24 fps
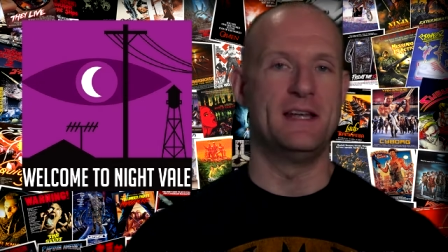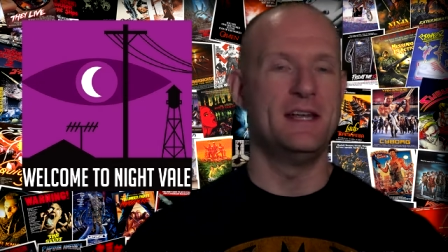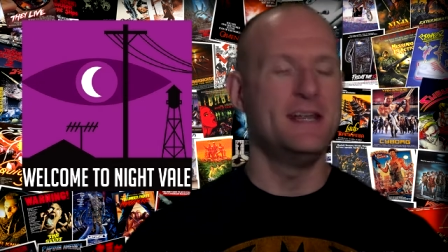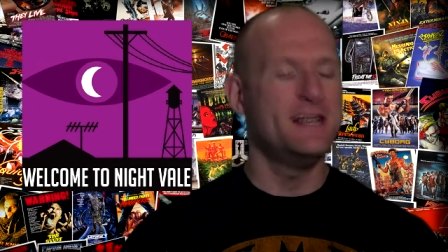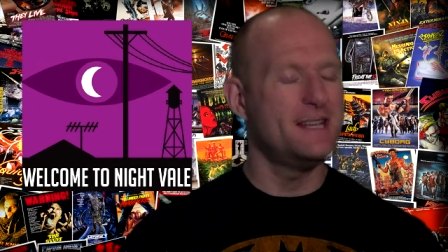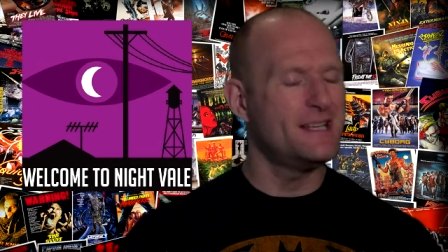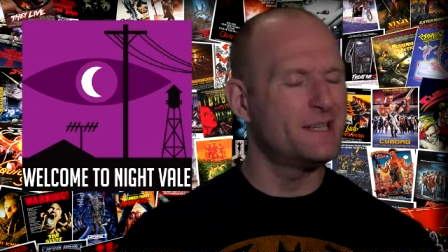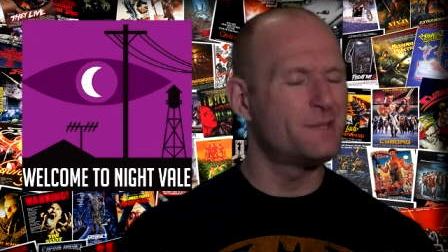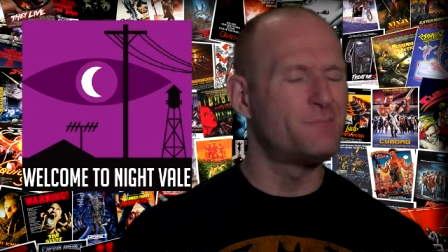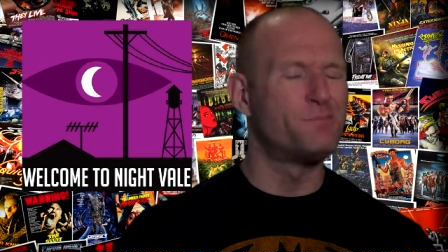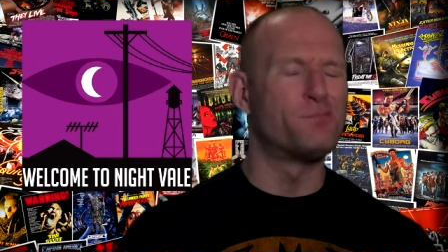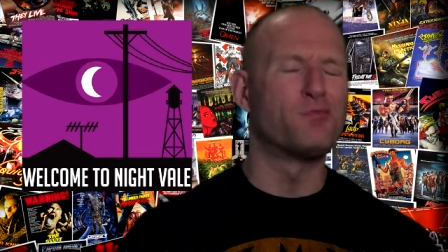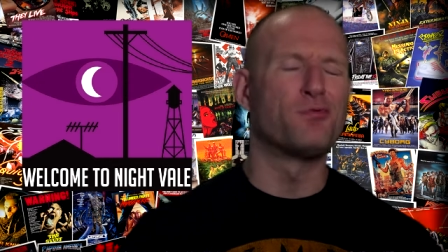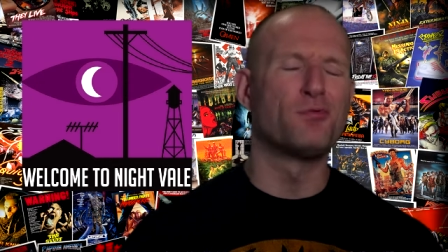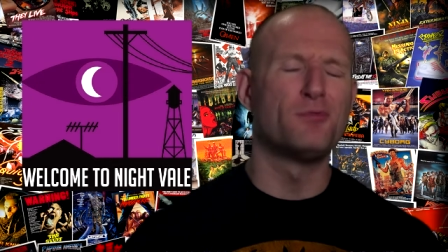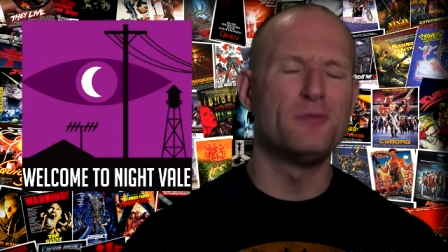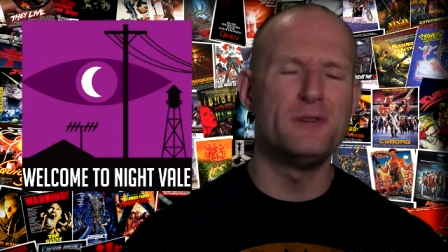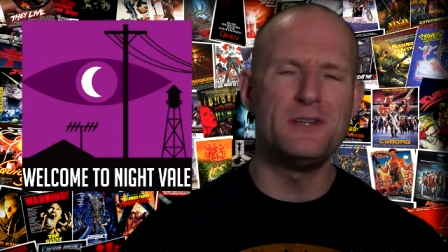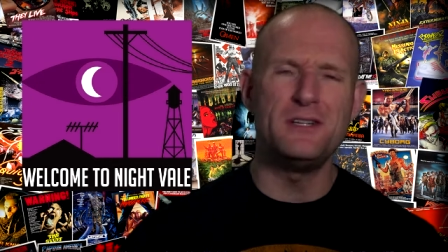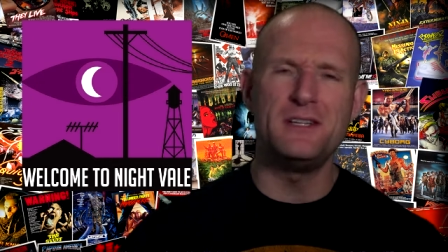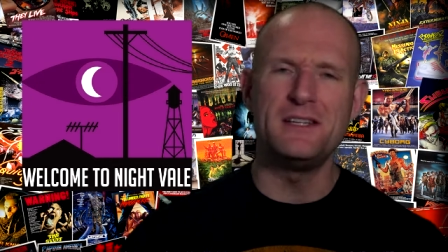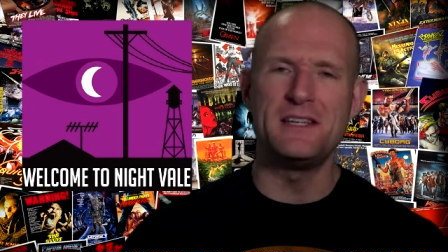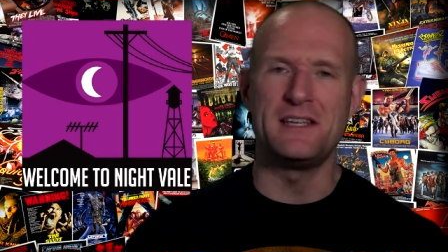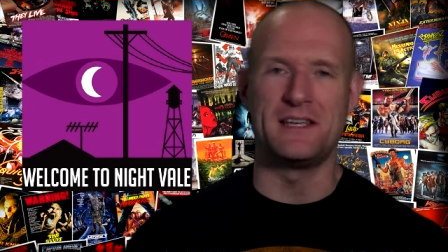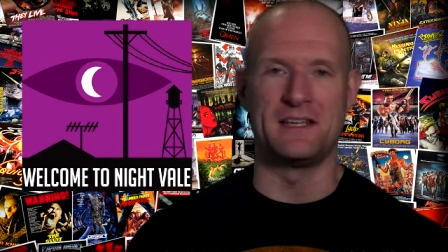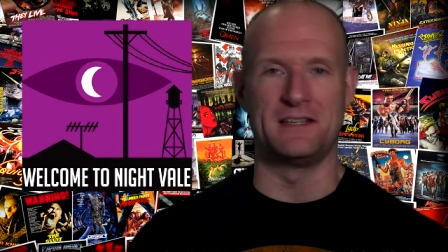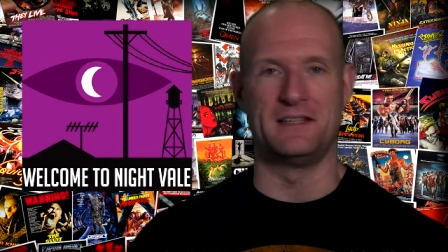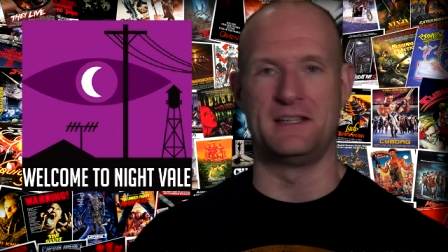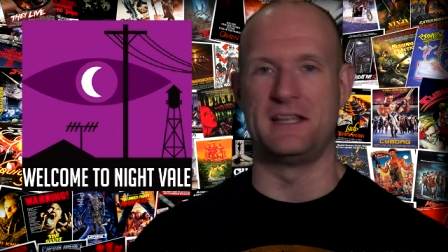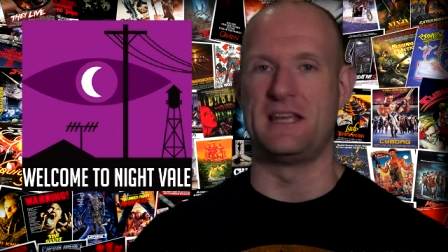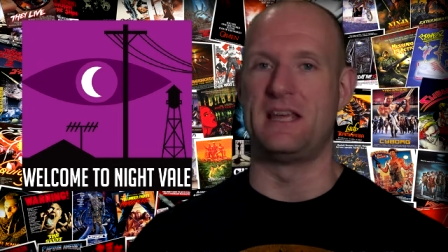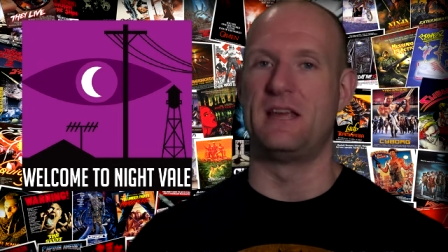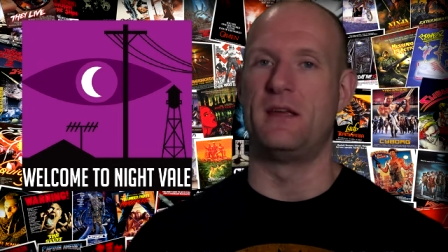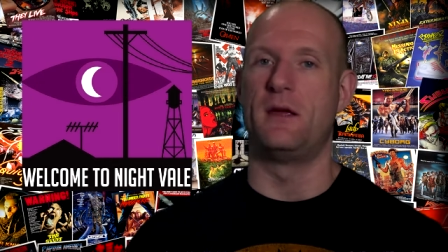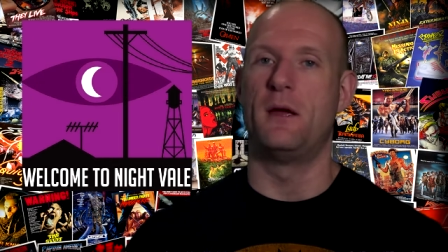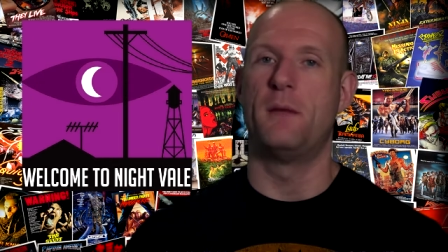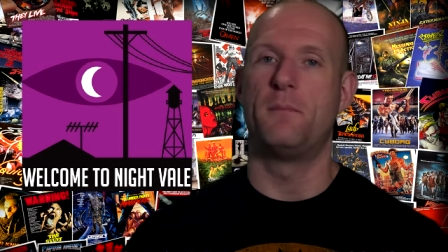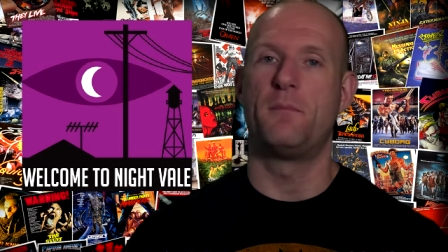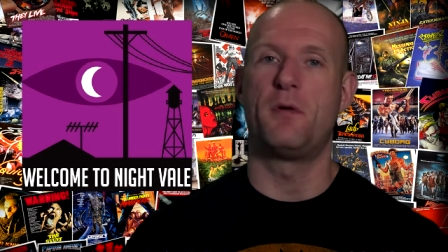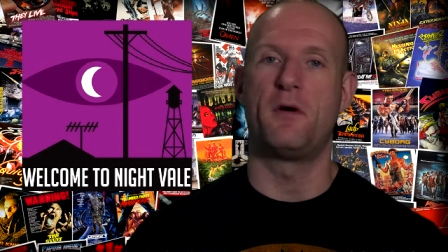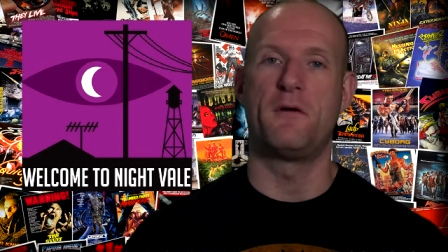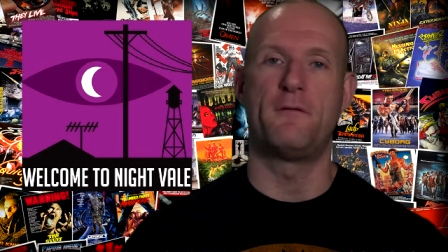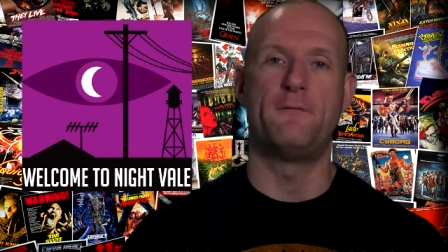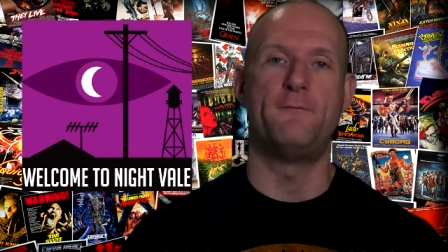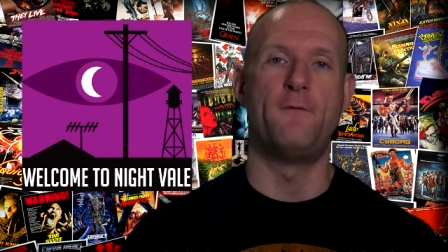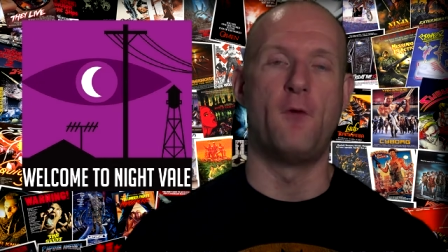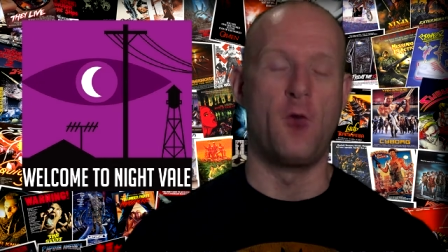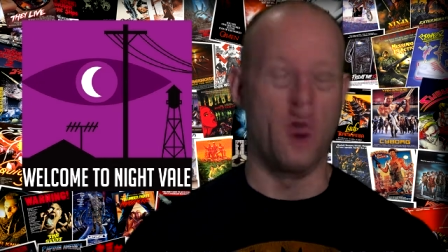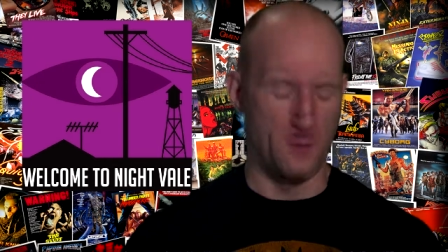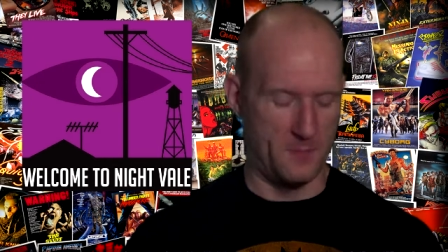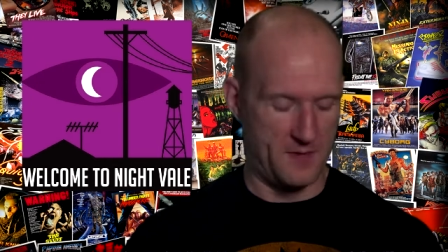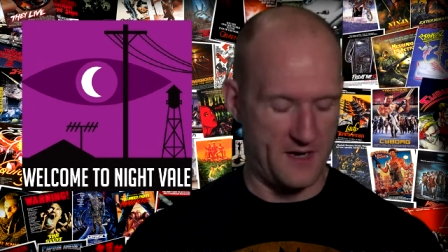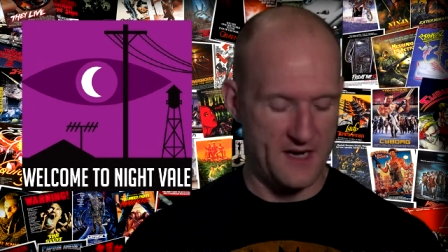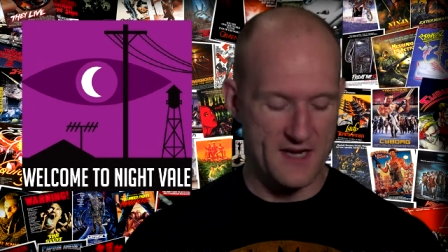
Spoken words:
It is brilliantly performed.